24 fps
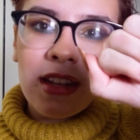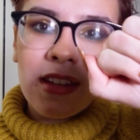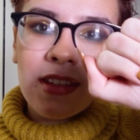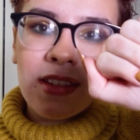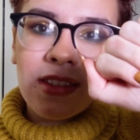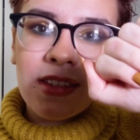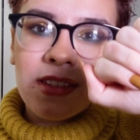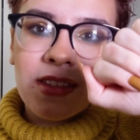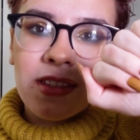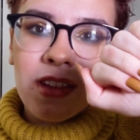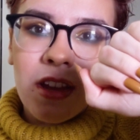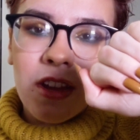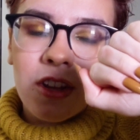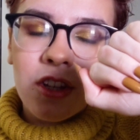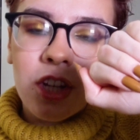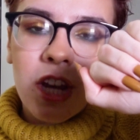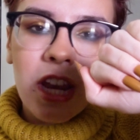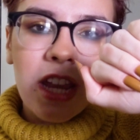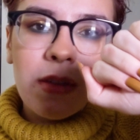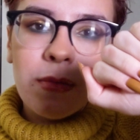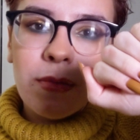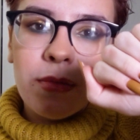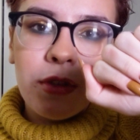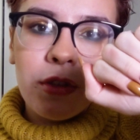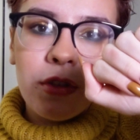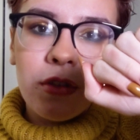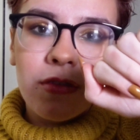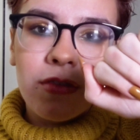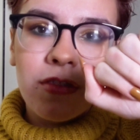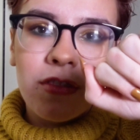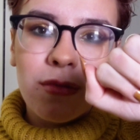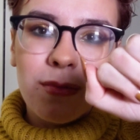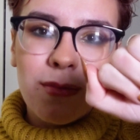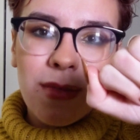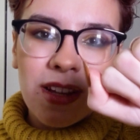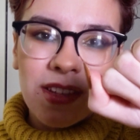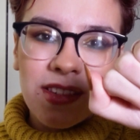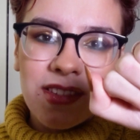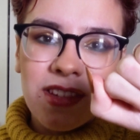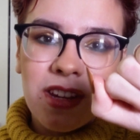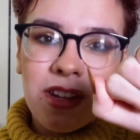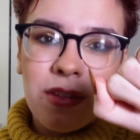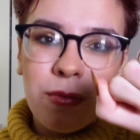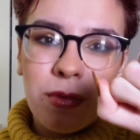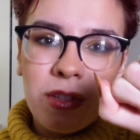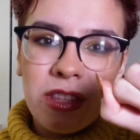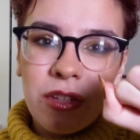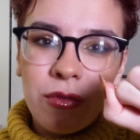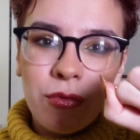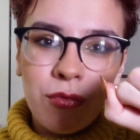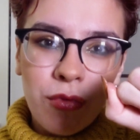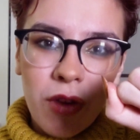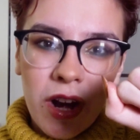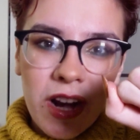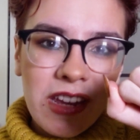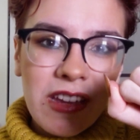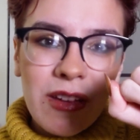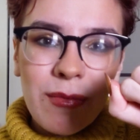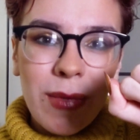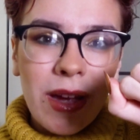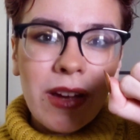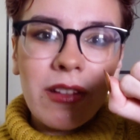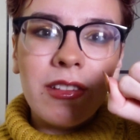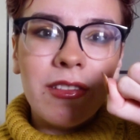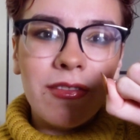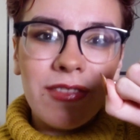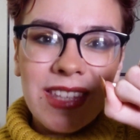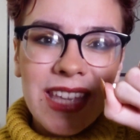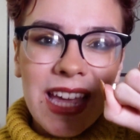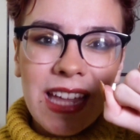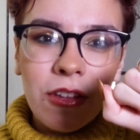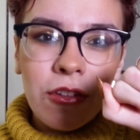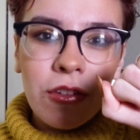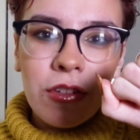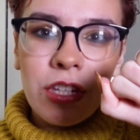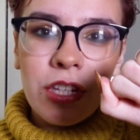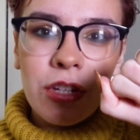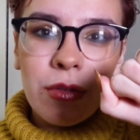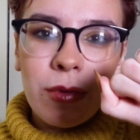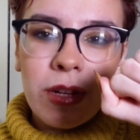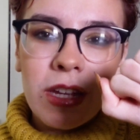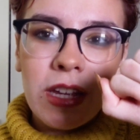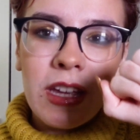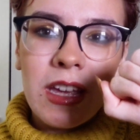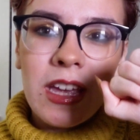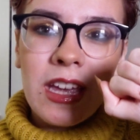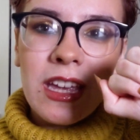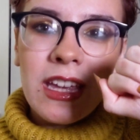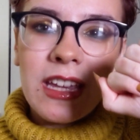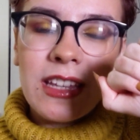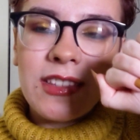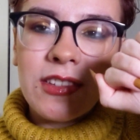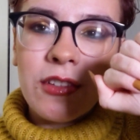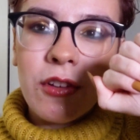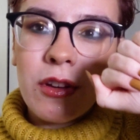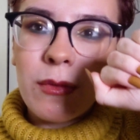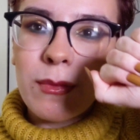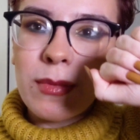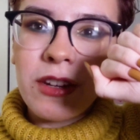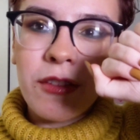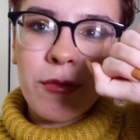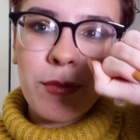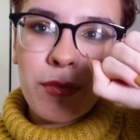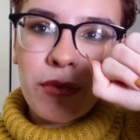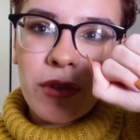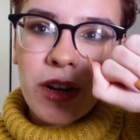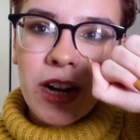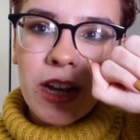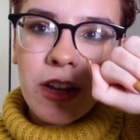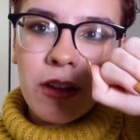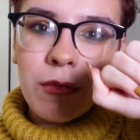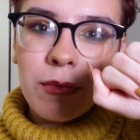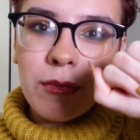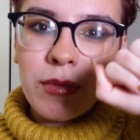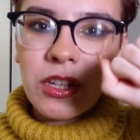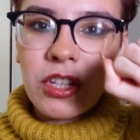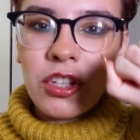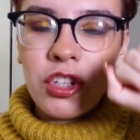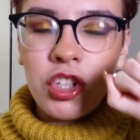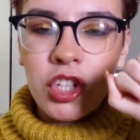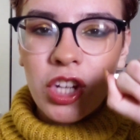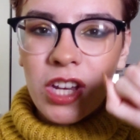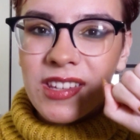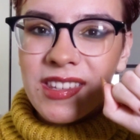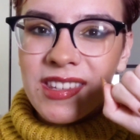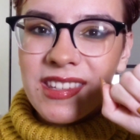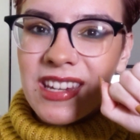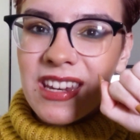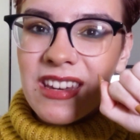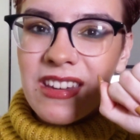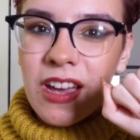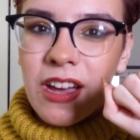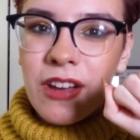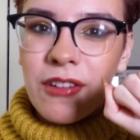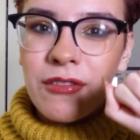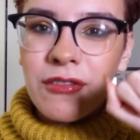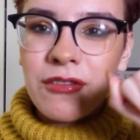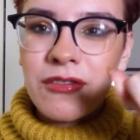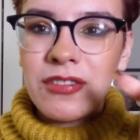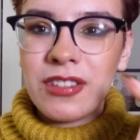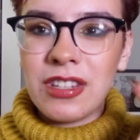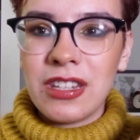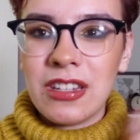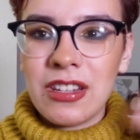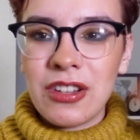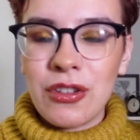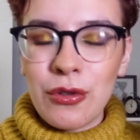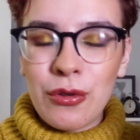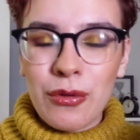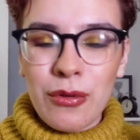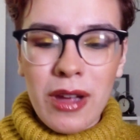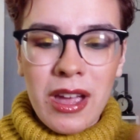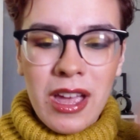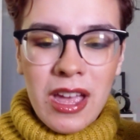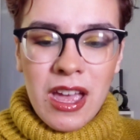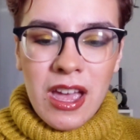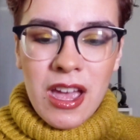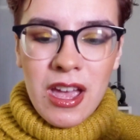is such a beautiful mustard with the right amount of yellow to it. It's got a bit of brown, but just enough to...